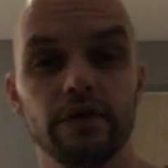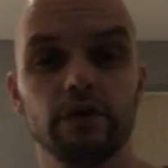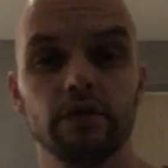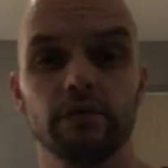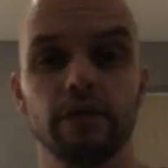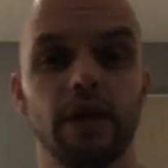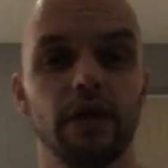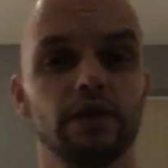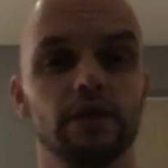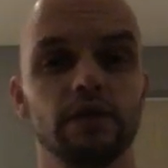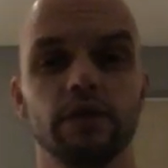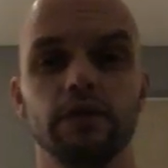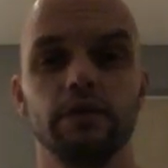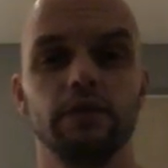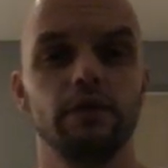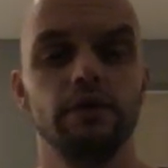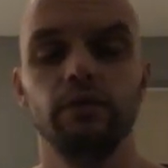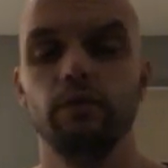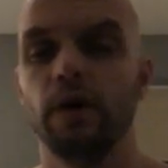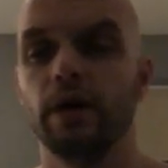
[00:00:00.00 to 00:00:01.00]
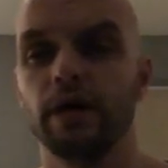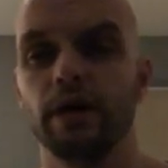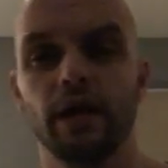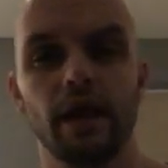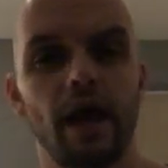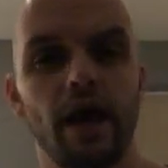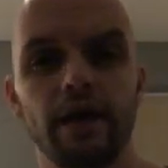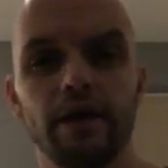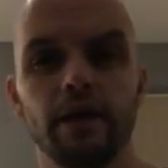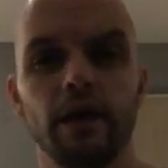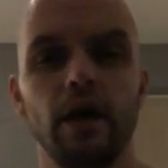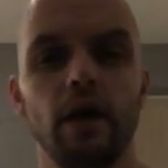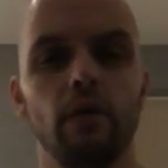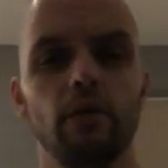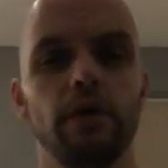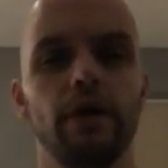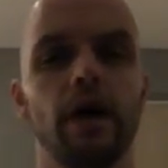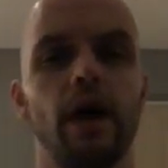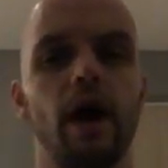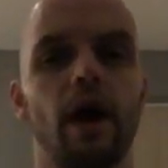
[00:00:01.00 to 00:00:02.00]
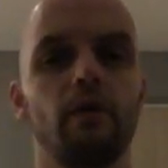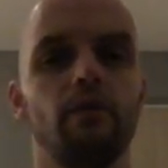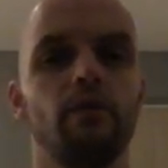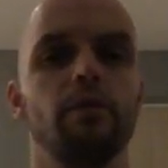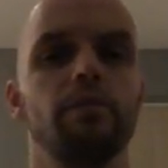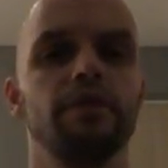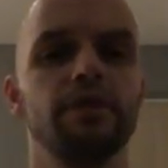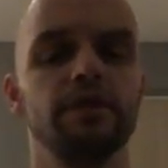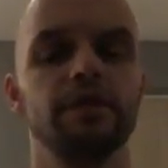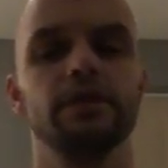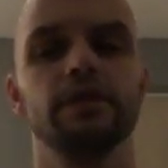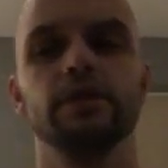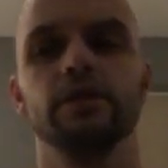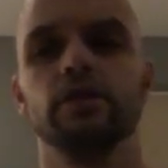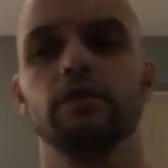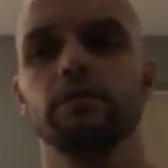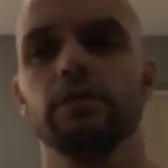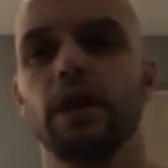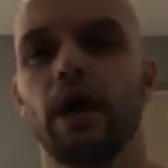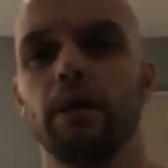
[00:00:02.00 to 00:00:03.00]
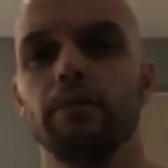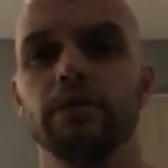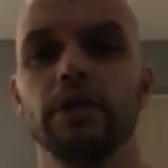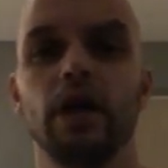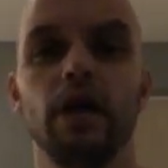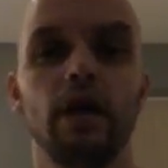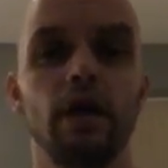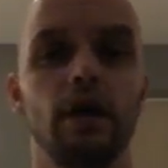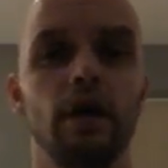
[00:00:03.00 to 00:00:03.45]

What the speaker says: sometimes he went light with high repetition, sometimes